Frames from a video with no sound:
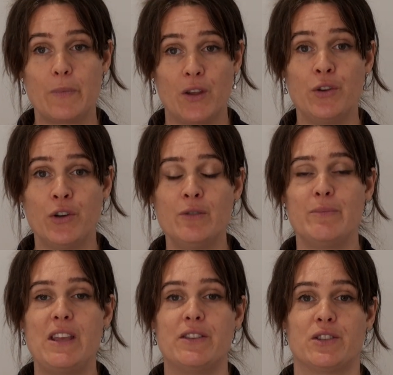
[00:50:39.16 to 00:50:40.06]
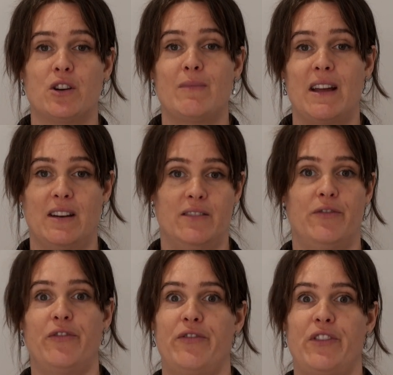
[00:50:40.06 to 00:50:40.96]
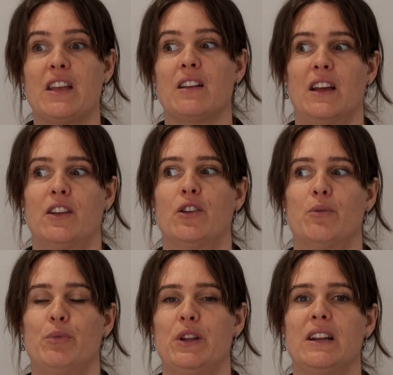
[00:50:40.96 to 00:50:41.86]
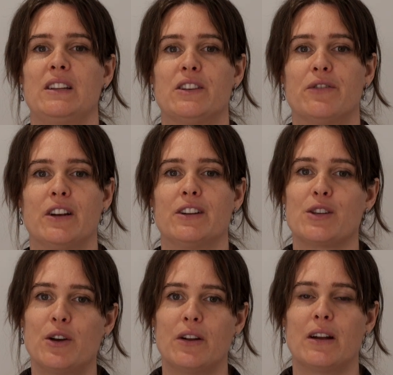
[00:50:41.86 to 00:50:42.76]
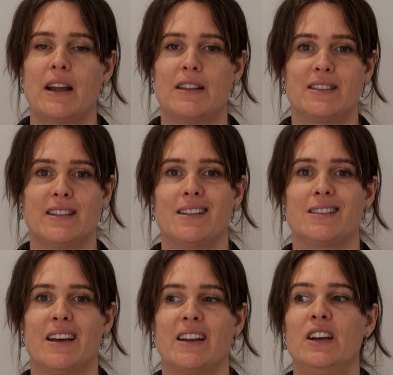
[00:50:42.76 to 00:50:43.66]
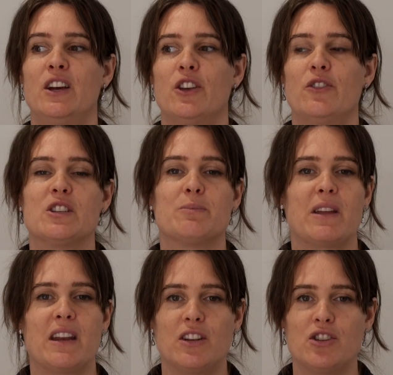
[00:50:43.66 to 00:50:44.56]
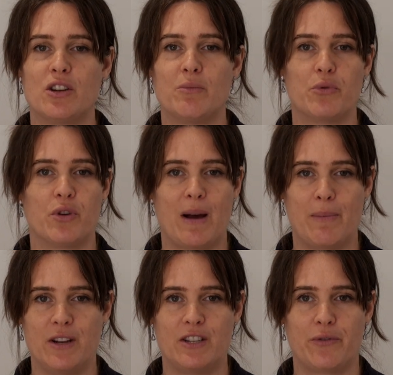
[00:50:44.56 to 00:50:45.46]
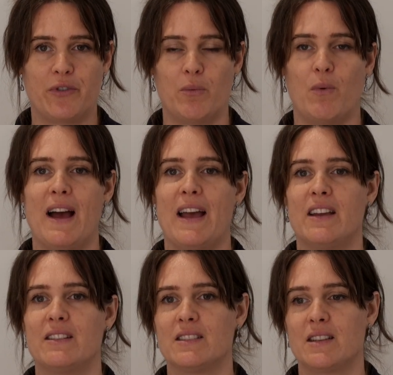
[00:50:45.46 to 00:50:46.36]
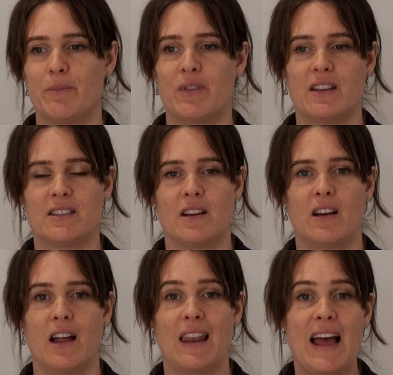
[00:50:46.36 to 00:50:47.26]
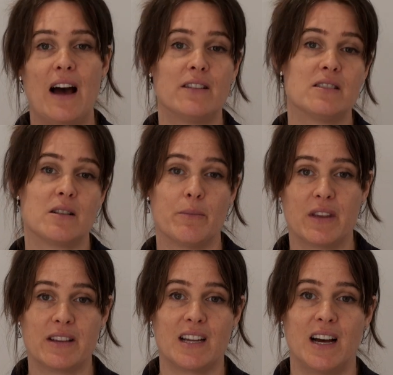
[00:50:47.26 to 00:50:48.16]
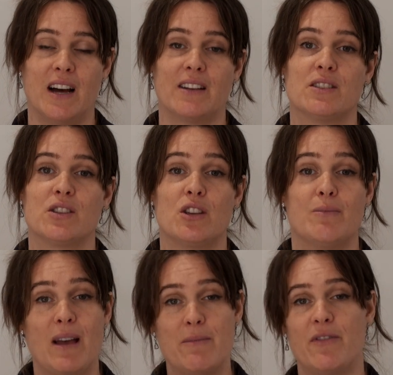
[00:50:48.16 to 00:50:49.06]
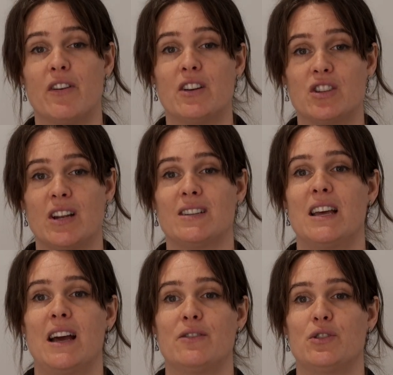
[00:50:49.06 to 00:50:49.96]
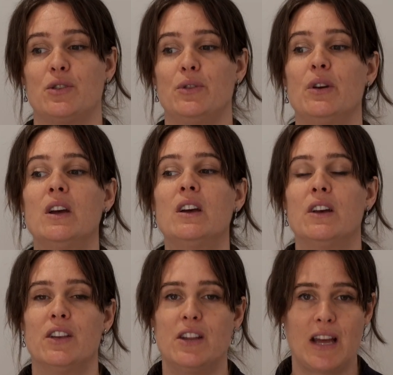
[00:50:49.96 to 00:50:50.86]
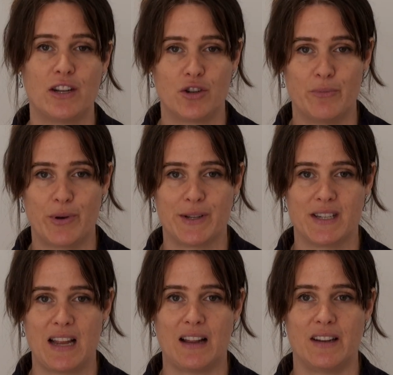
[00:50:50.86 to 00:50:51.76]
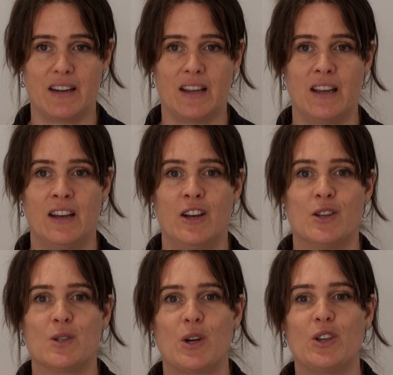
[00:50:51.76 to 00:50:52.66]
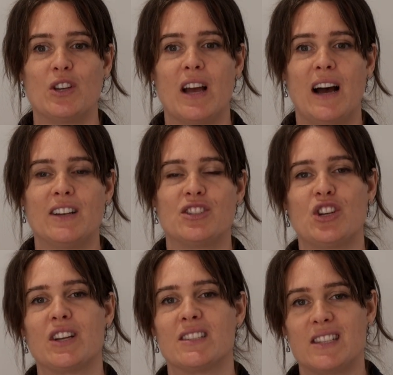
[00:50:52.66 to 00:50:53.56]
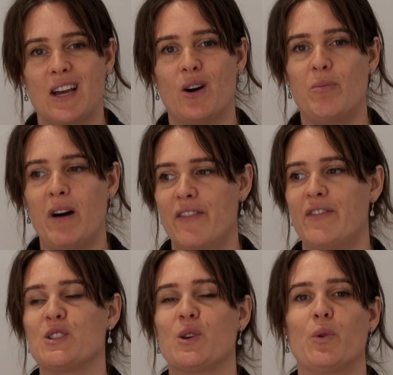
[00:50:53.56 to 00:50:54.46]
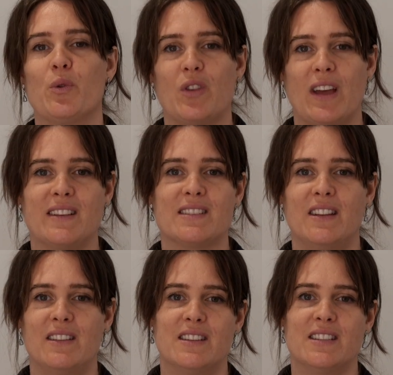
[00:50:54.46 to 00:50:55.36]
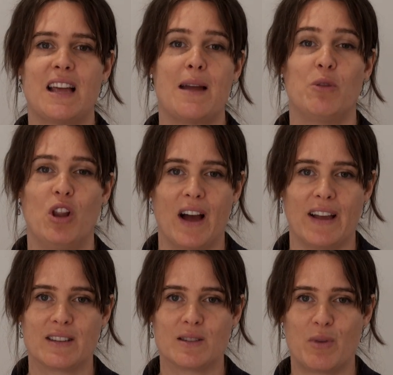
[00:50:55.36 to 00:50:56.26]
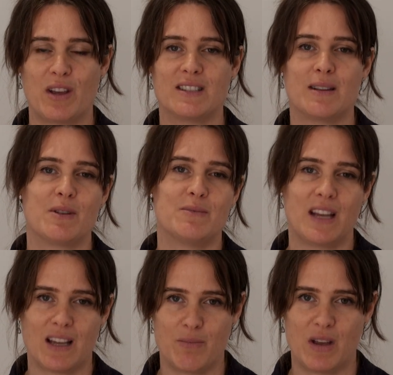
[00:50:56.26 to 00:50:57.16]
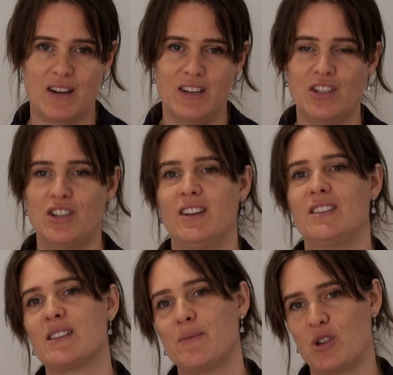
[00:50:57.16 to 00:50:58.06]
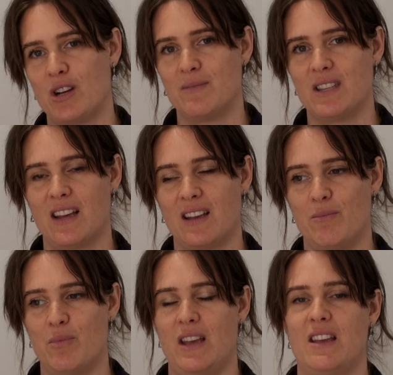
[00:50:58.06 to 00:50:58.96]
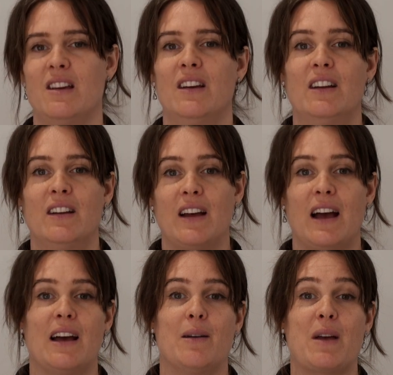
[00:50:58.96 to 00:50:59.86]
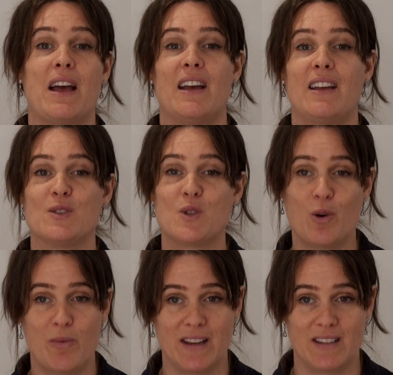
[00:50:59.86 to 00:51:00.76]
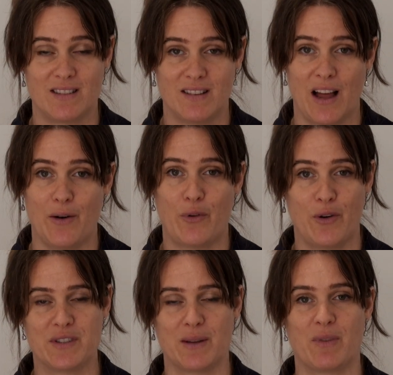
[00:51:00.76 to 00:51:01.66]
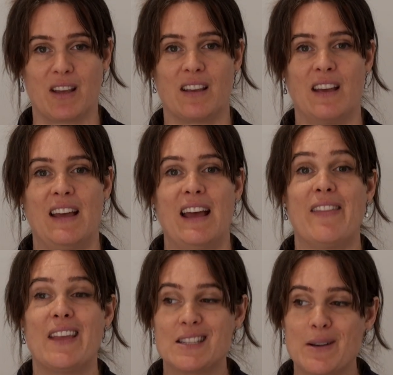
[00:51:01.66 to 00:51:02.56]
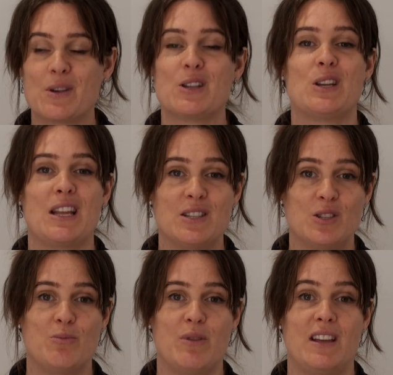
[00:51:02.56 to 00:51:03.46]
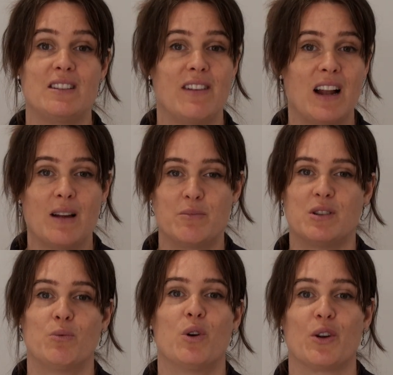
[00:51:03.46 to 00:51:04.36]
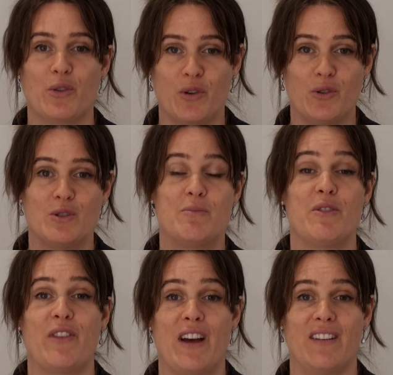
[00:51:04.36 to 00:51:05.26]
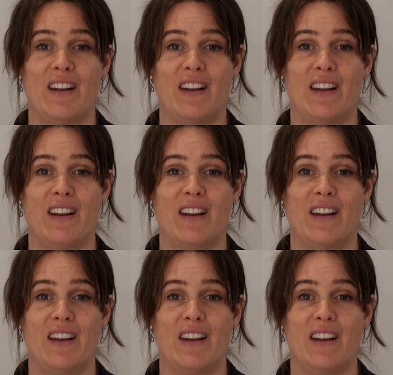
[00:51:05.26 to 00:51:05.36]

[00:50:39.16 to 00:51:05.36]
you could meet your soulmate and think like you're completely different. It's in the sense that you've just been injured and brought up in a different way and some things are allowed and some things aren't. And so you may be very shut down to your nature and personality. So you can't just tell by physical things and the same likes, because sometimes that can be an addiction and sometimes that can be a soul-based love of something. And that's something that needs to be developed and worked through to be found